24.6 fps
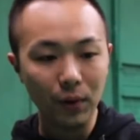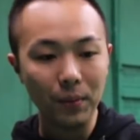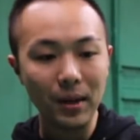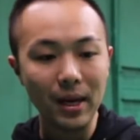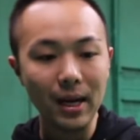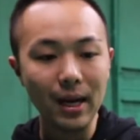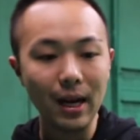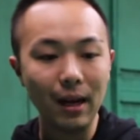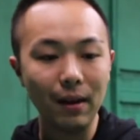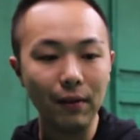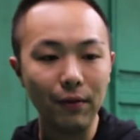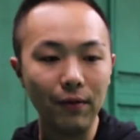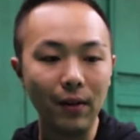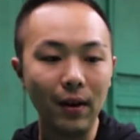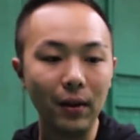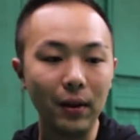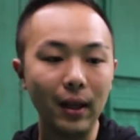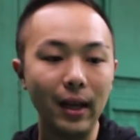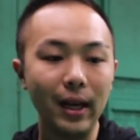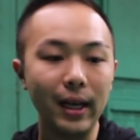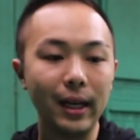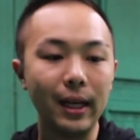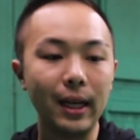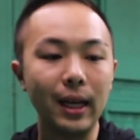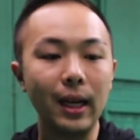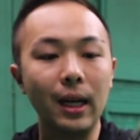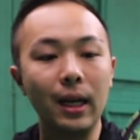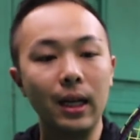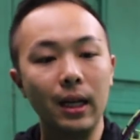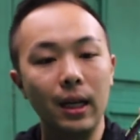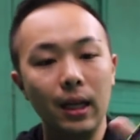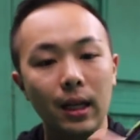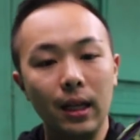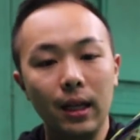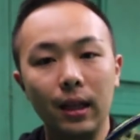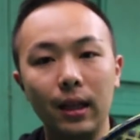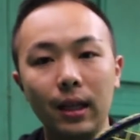me, I felt like
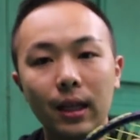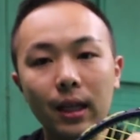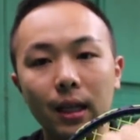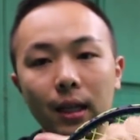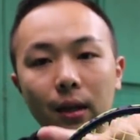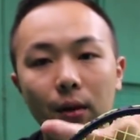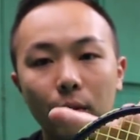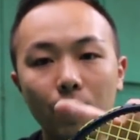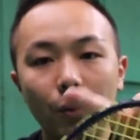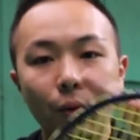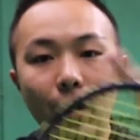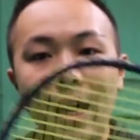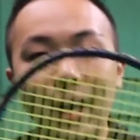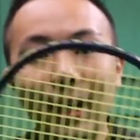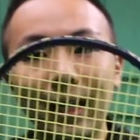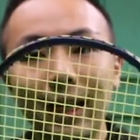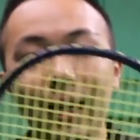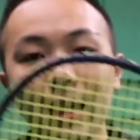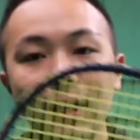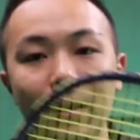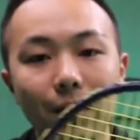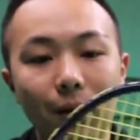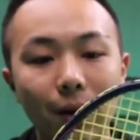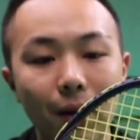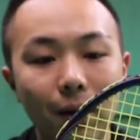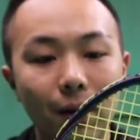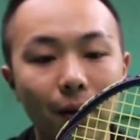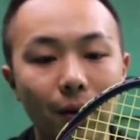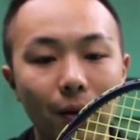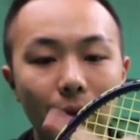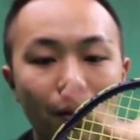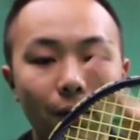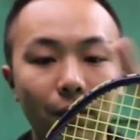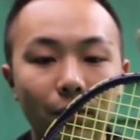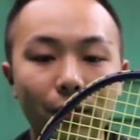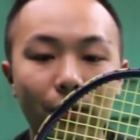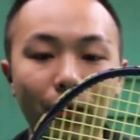the racket
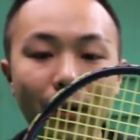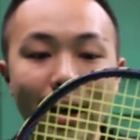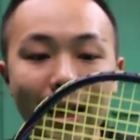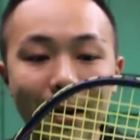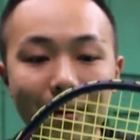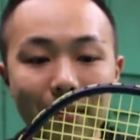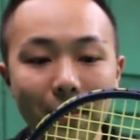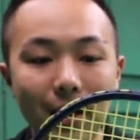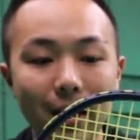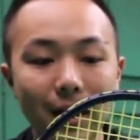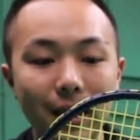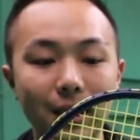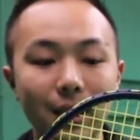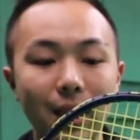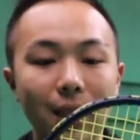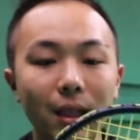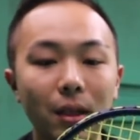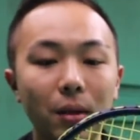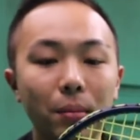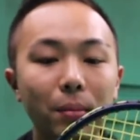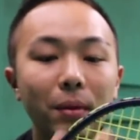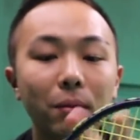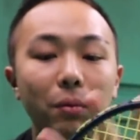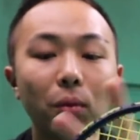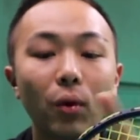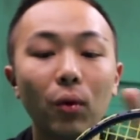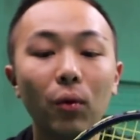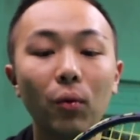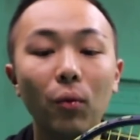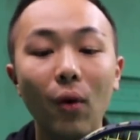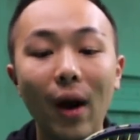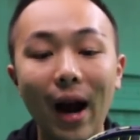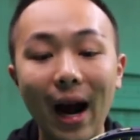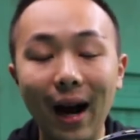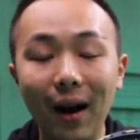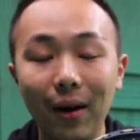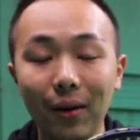frame is a little bit more
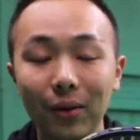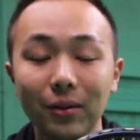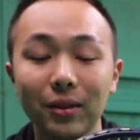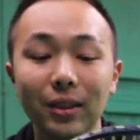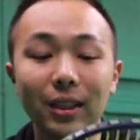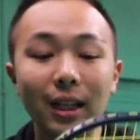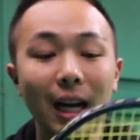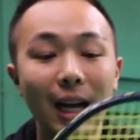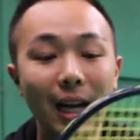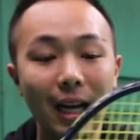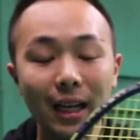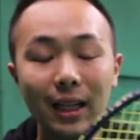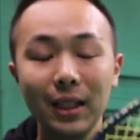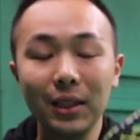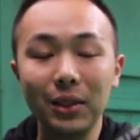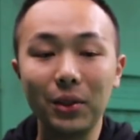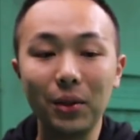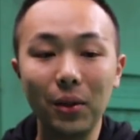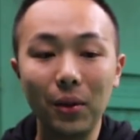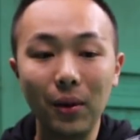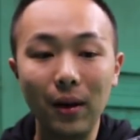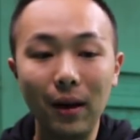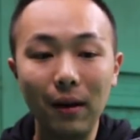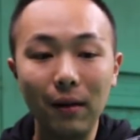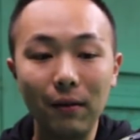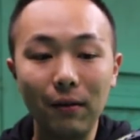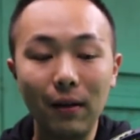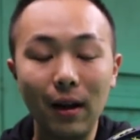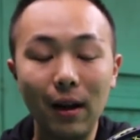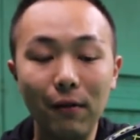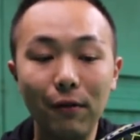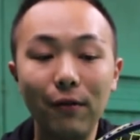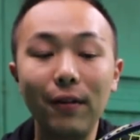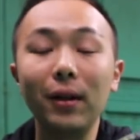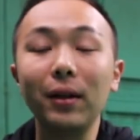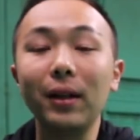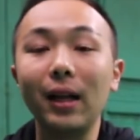round, so
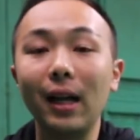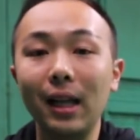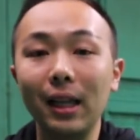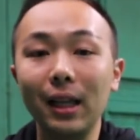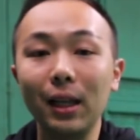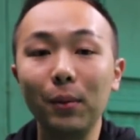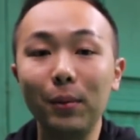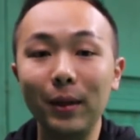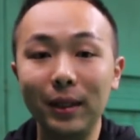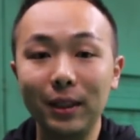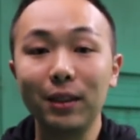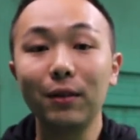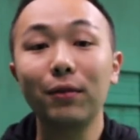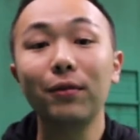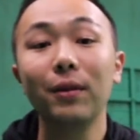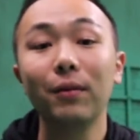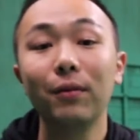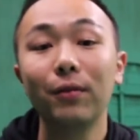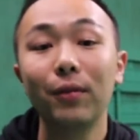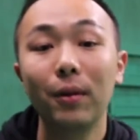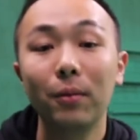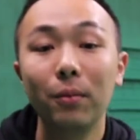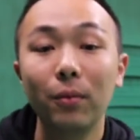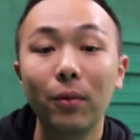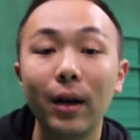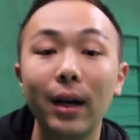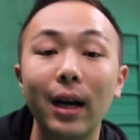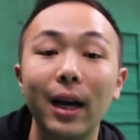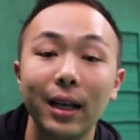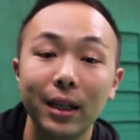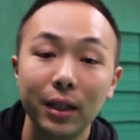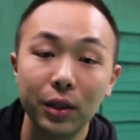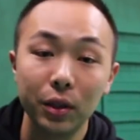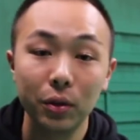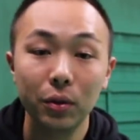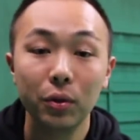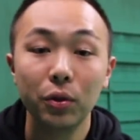it felt a little bit different from what I
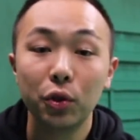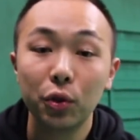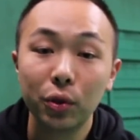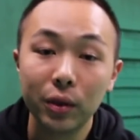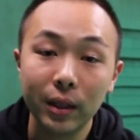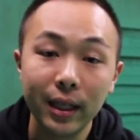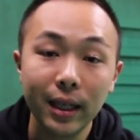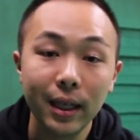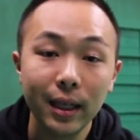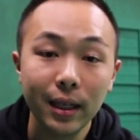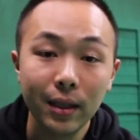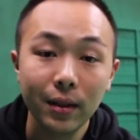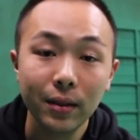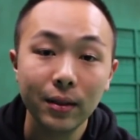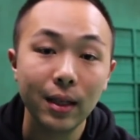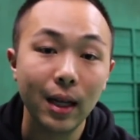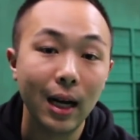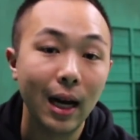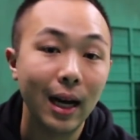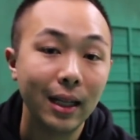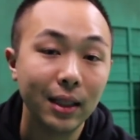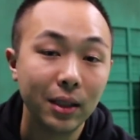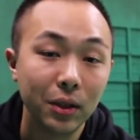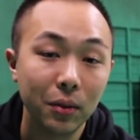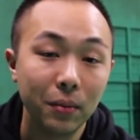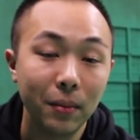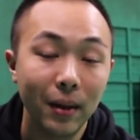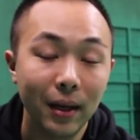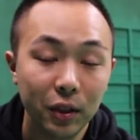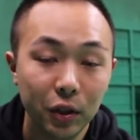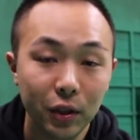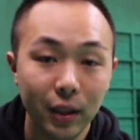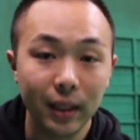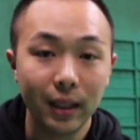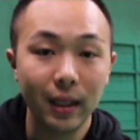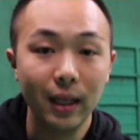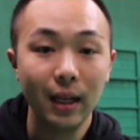usually use, the
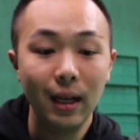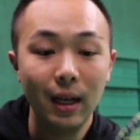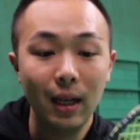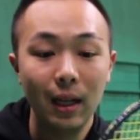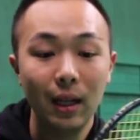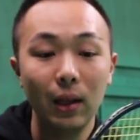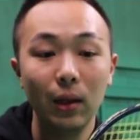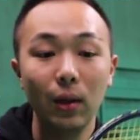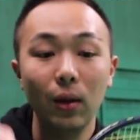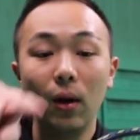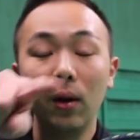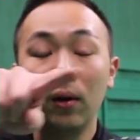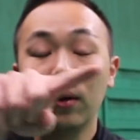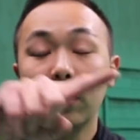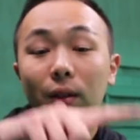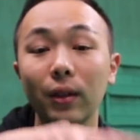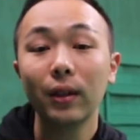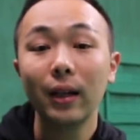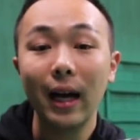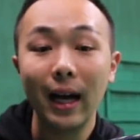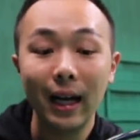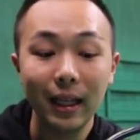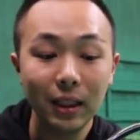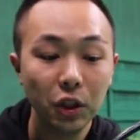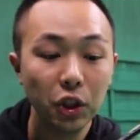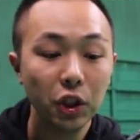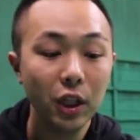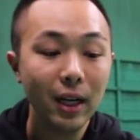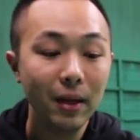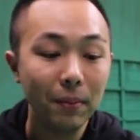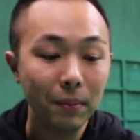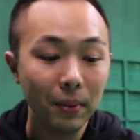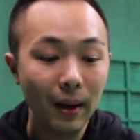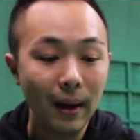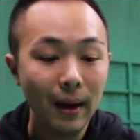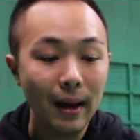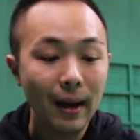isometric longer head
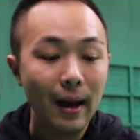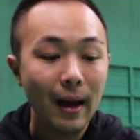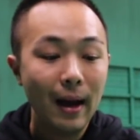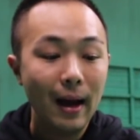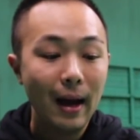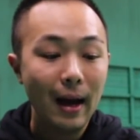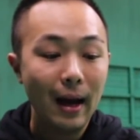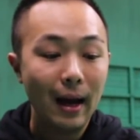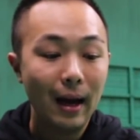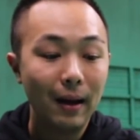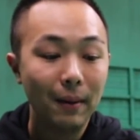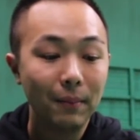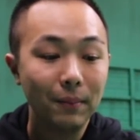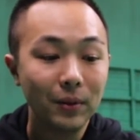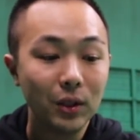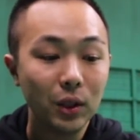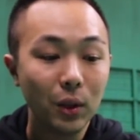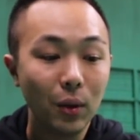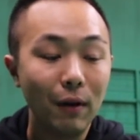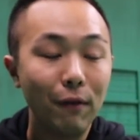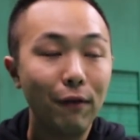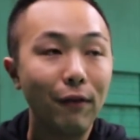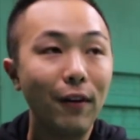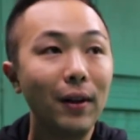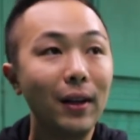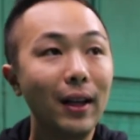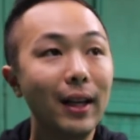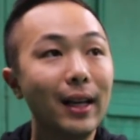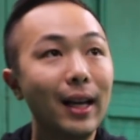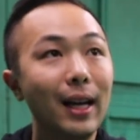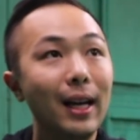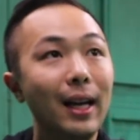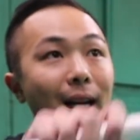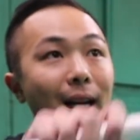shape. So it felt like,